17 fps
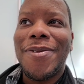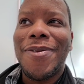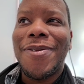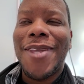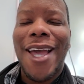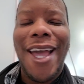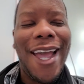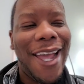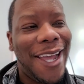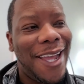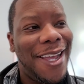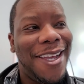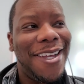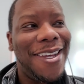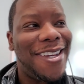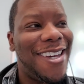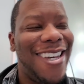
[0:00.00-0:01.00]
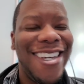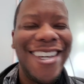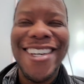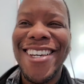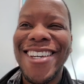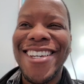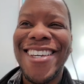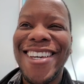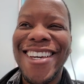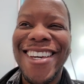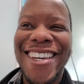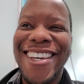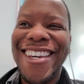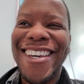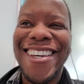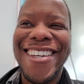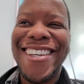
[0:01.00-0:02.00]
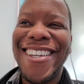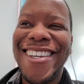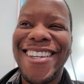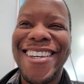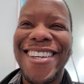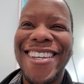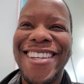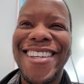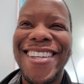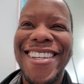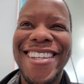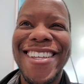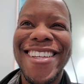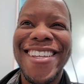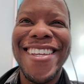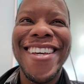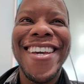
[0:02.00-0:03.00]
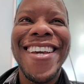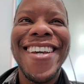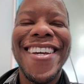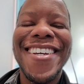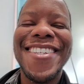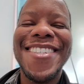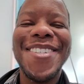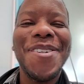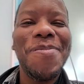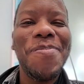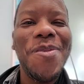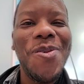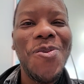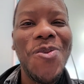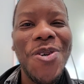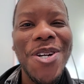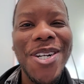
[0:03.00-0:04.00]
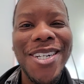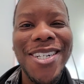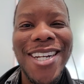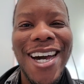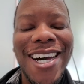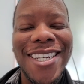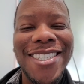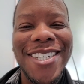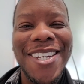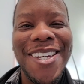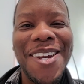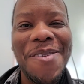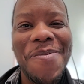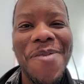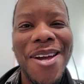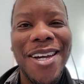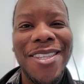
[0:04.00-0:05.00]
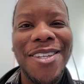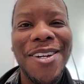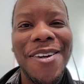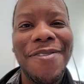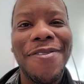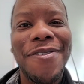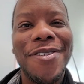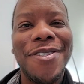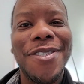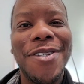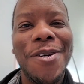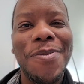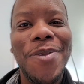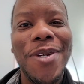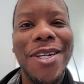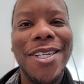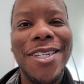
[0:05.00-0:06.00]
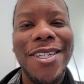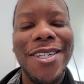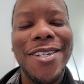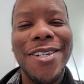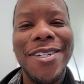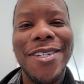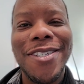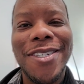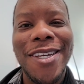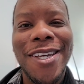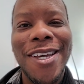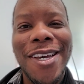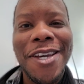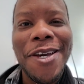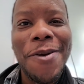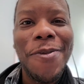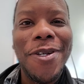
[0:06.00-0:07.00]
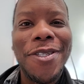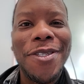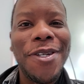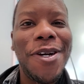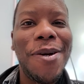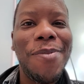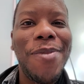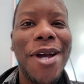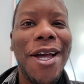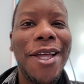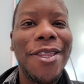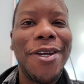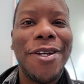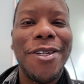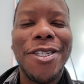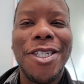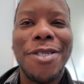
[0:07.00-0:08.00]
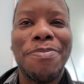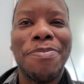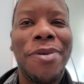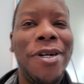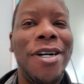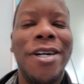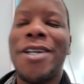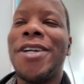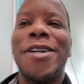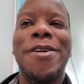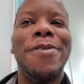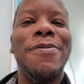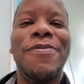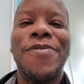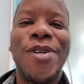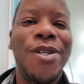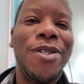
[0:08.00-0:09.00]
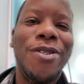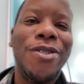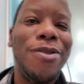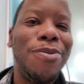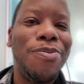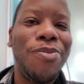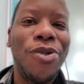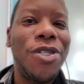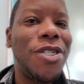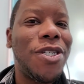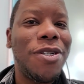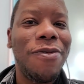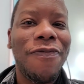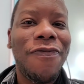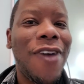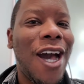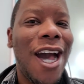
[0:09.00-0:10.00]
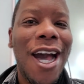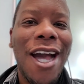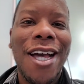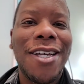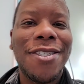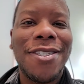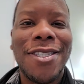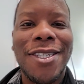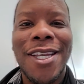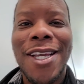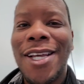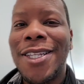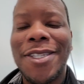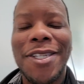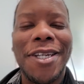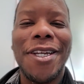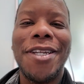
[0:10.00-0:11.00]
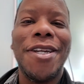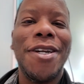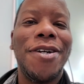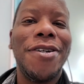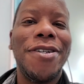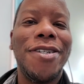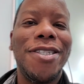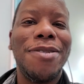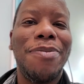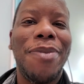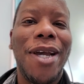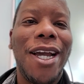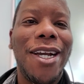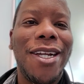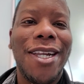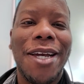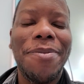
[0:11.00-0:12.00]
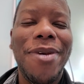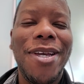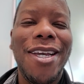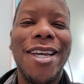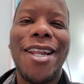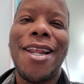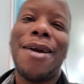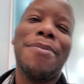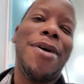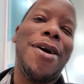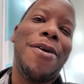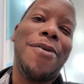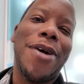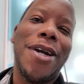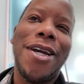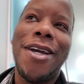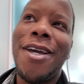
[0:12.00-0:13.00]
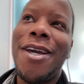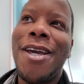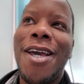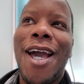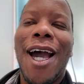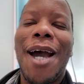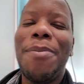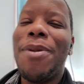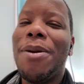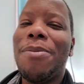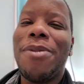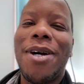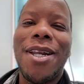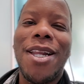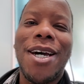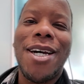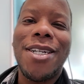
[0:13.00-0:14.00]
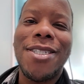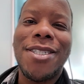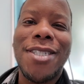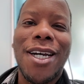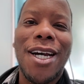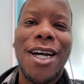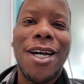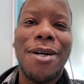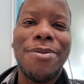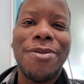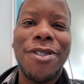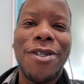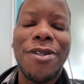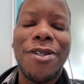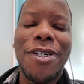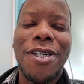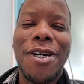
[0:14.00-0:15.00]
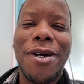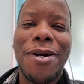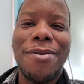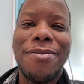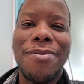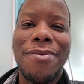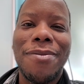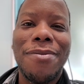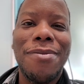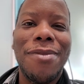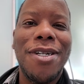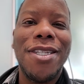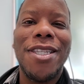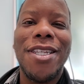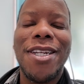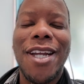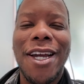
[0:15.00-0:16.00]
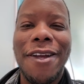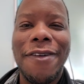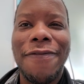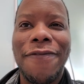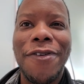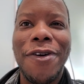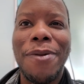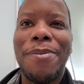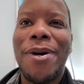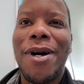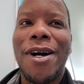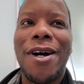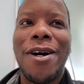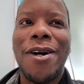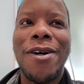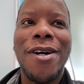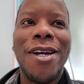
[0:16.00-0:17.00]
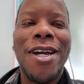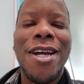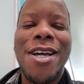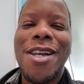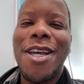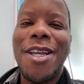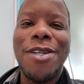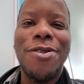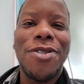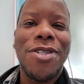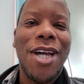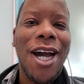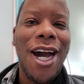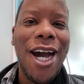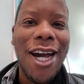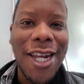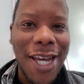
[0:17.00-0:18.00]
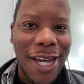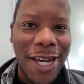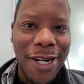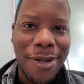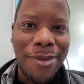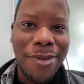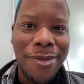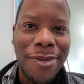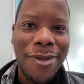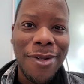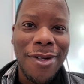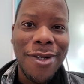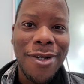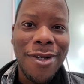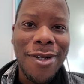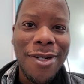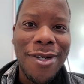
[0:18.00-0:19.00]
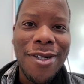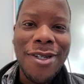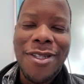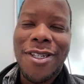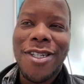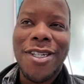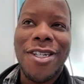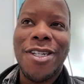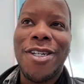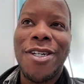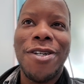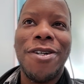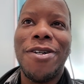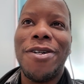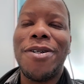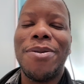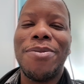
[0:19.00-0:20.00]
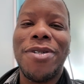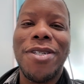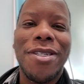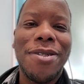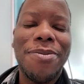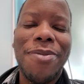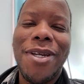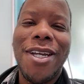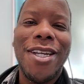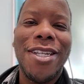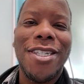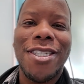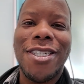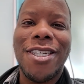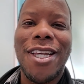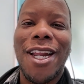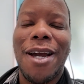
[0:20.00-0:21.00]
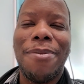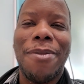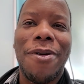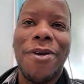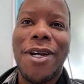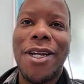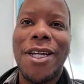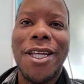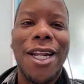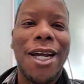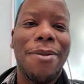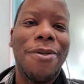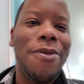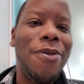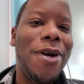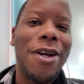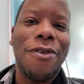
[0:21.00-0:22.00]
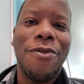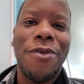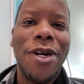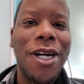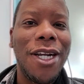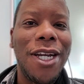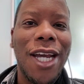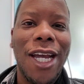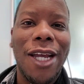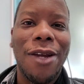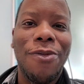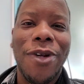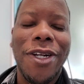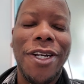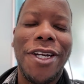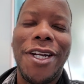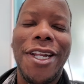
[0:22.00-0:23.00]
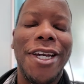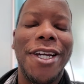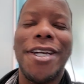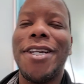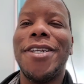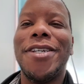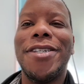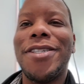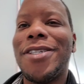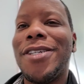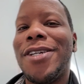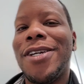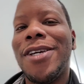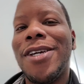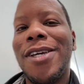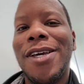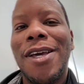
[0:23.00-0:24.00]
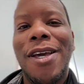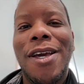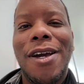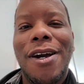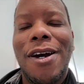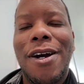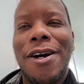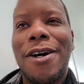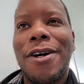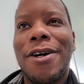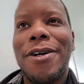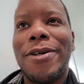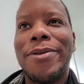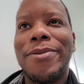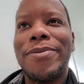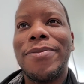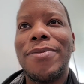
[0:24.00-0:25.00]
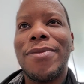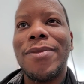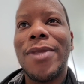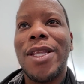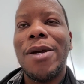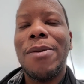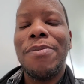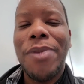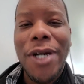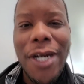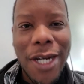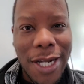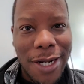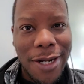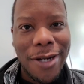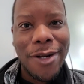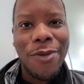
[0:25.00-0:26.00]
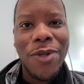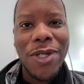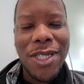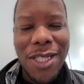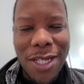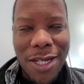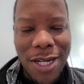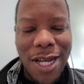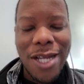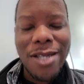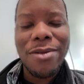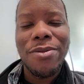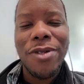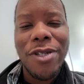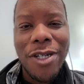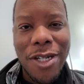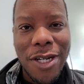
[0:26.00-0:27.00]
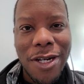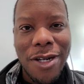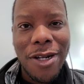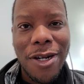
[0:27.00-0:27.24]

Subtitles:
Dang, it's gonna be weird not seeing him out there for so many years. We saw him out there just punking them fools, pushing them 5-10 yards back. Like, man, get out of my way. I remember a lot of times on Monday Night Football, they used to highlight them, just showing them, just, man, just get out of my way, get out of my way. Run game, ridiculous. But we still got some good.